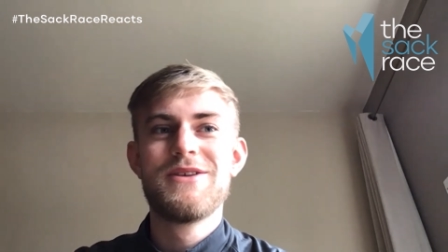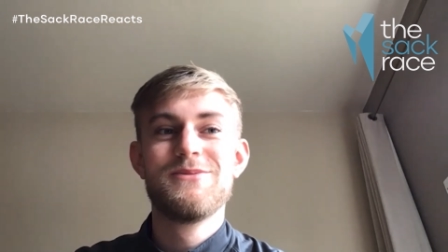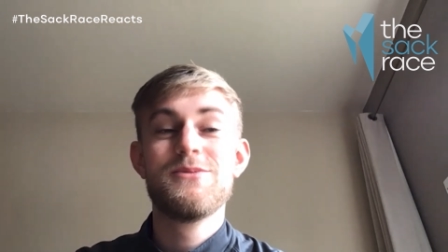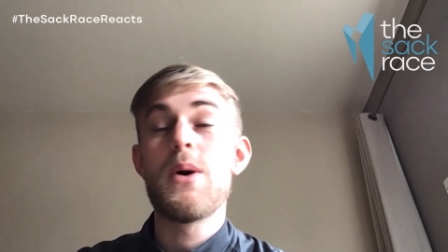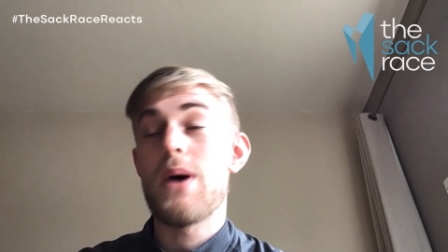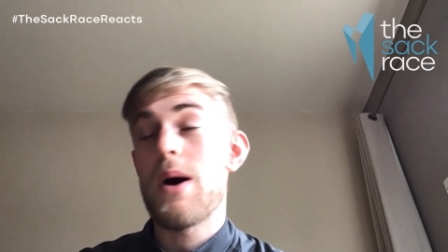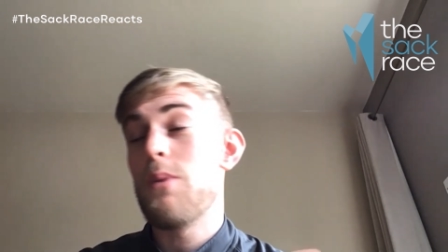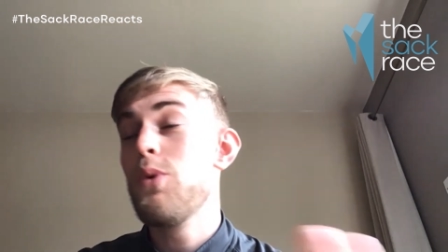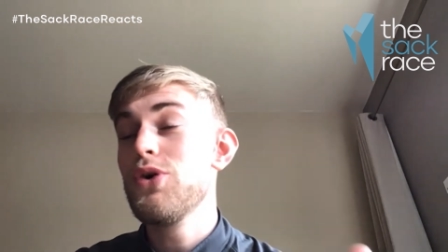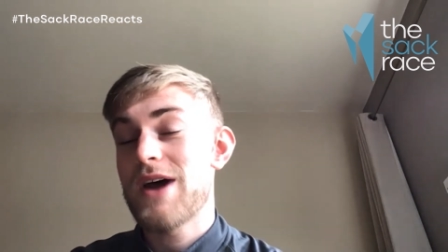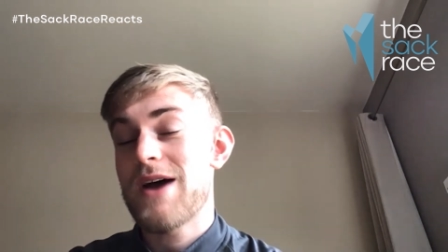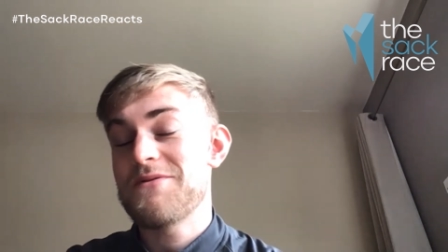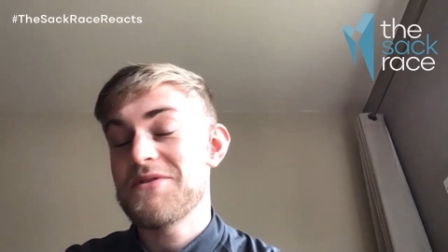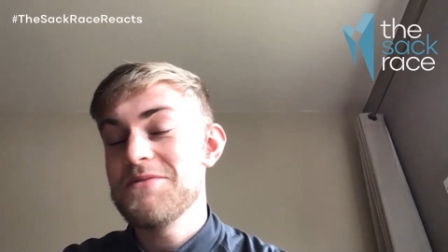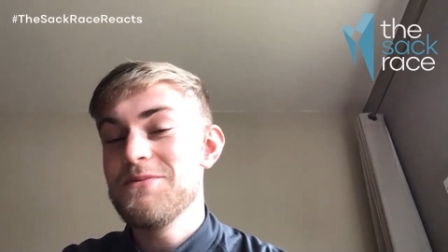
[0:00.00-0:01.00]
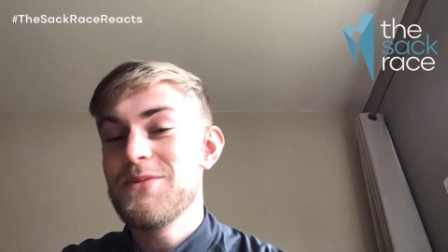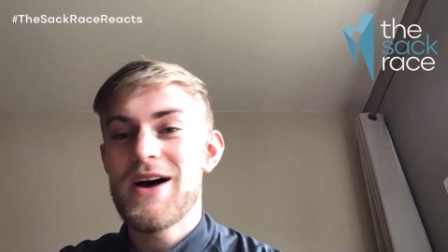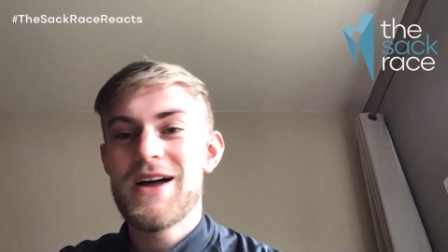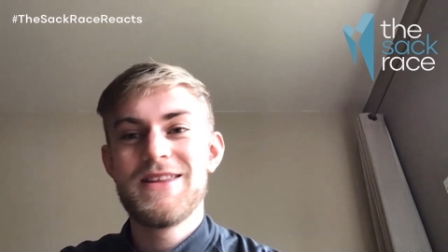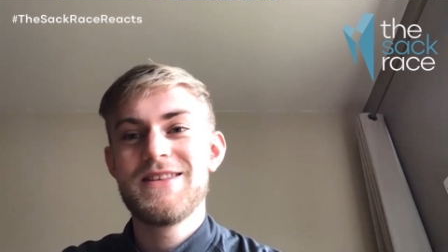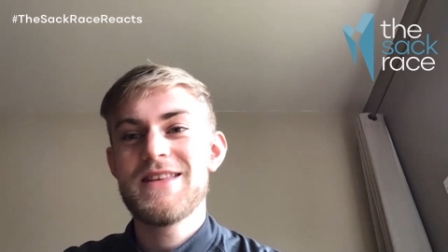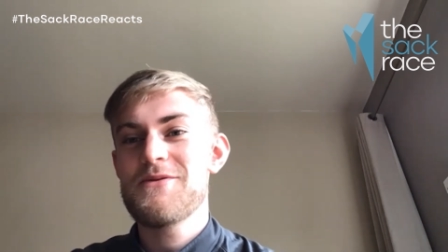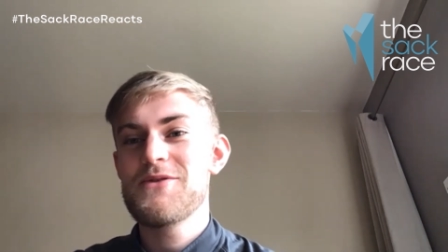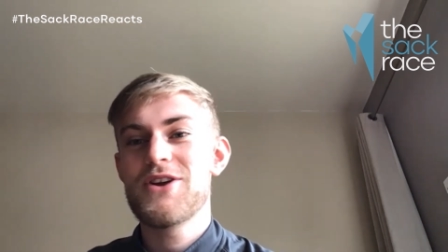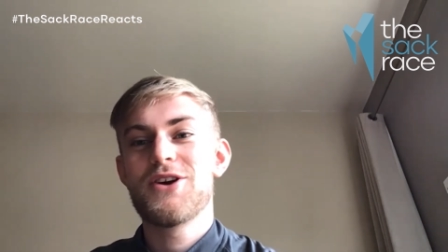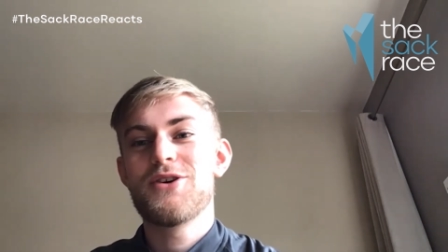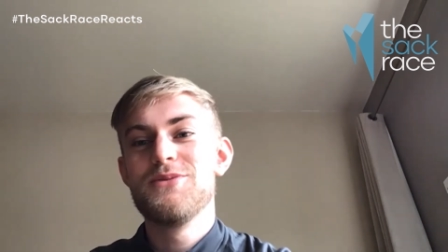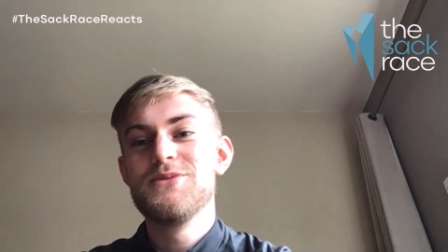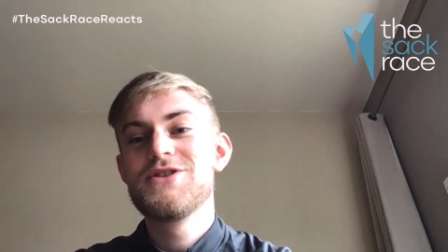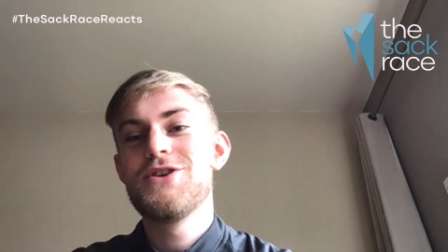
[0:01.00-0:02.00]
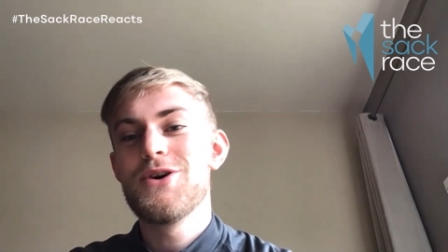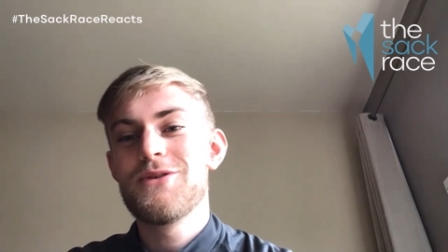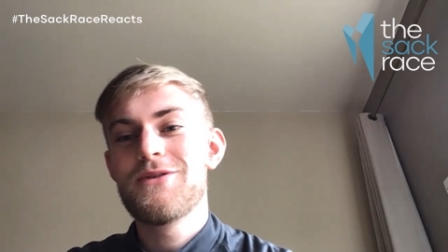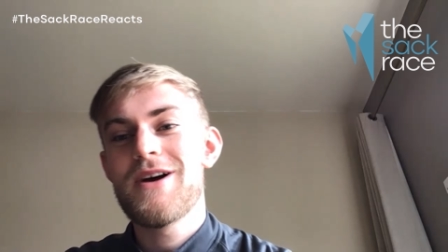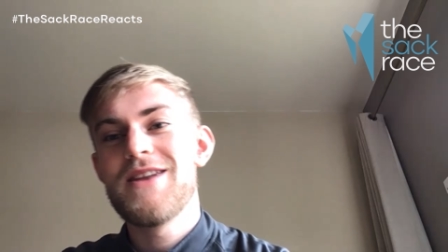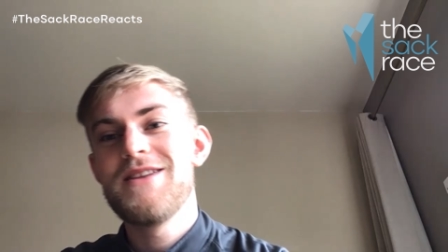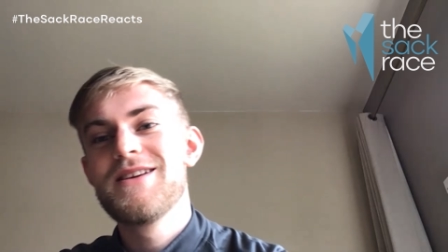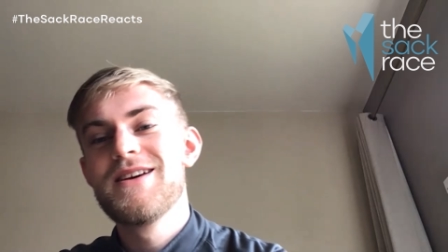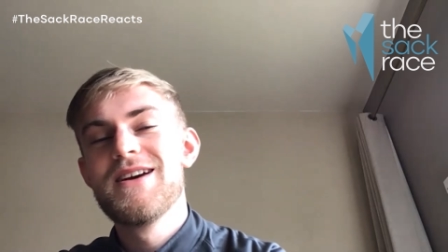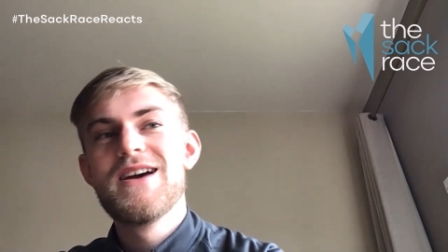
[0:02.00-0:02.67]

Well, I would have him, but he's never going to come to North End.